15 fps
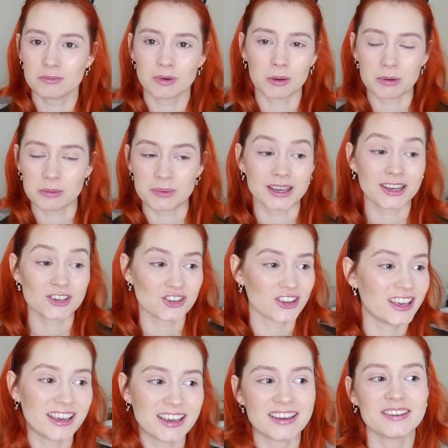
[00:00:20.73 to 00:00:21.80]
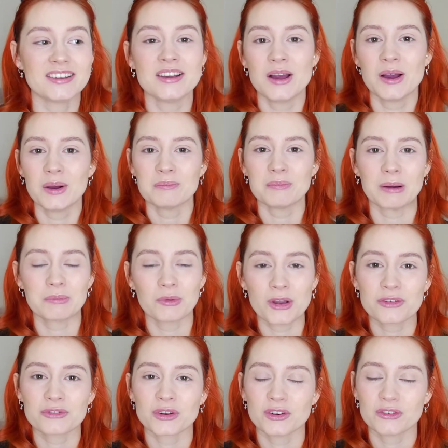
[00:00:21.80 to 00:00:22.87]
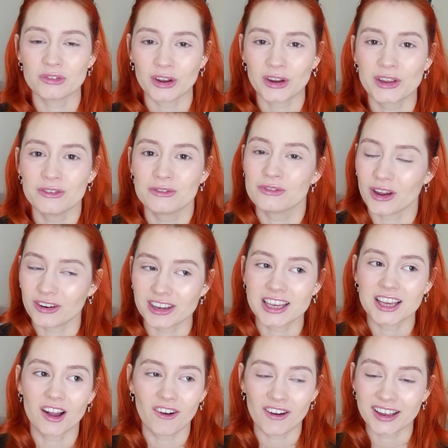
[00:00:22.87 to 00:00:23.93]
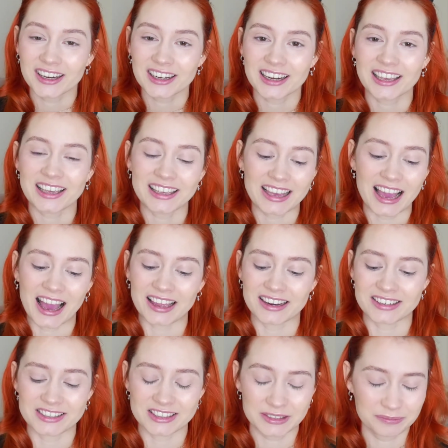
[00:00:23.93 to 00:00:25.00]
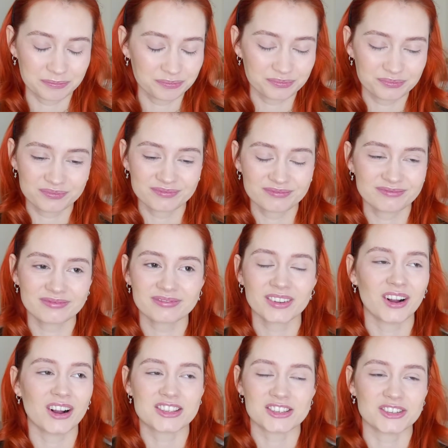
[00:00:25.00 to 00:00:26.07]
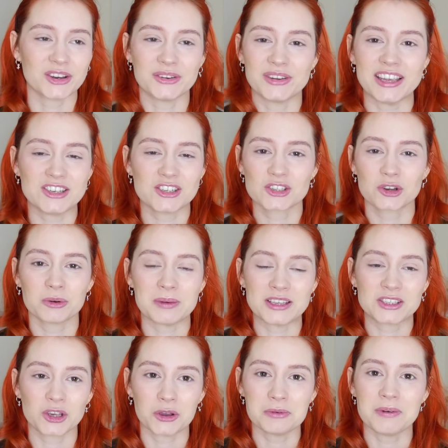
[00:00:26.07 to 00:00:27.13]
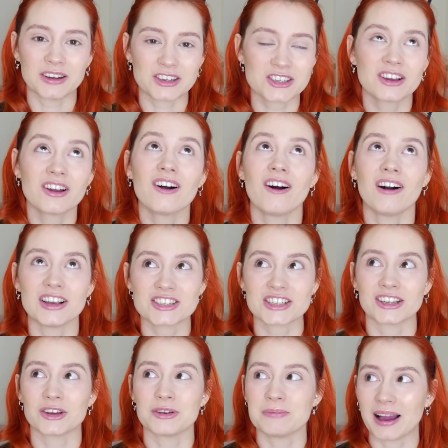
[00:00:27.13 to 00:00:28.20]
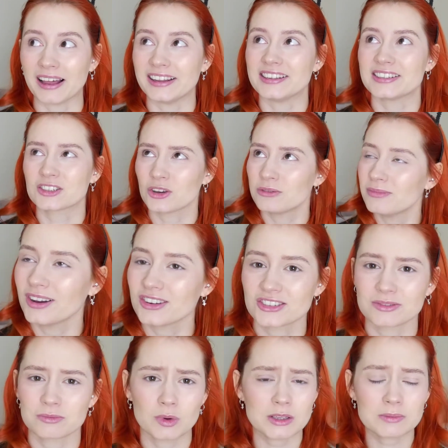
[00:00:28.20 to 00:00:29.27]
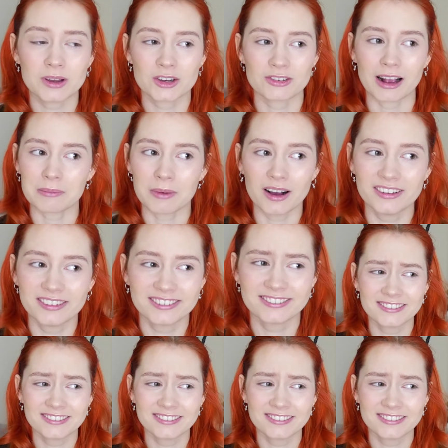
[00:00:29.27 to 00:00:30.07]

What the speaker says: pop a picture here. My boyfriend very kindly, and I don't know, he just got me so much eyeshadow palettes, where's my grammar?